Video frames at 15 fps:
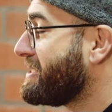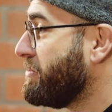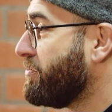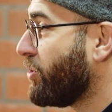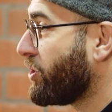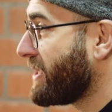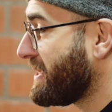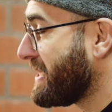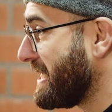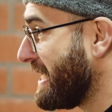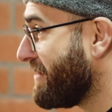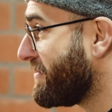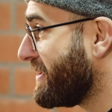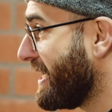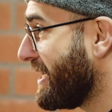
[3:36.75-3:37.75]
The most
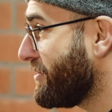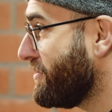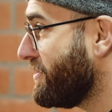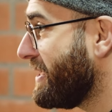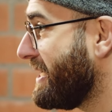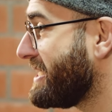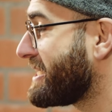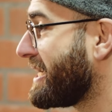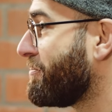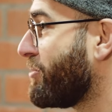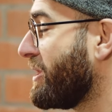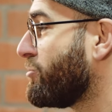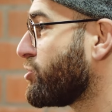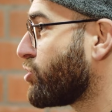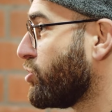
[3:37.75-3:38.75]
important part of the
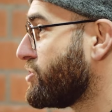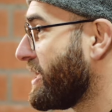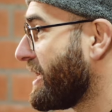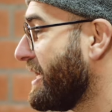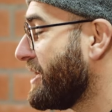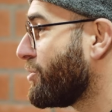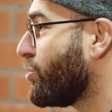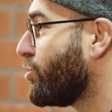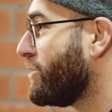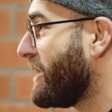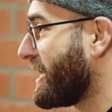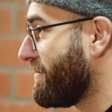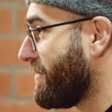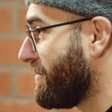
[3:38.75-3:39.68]
sharpening is the burr.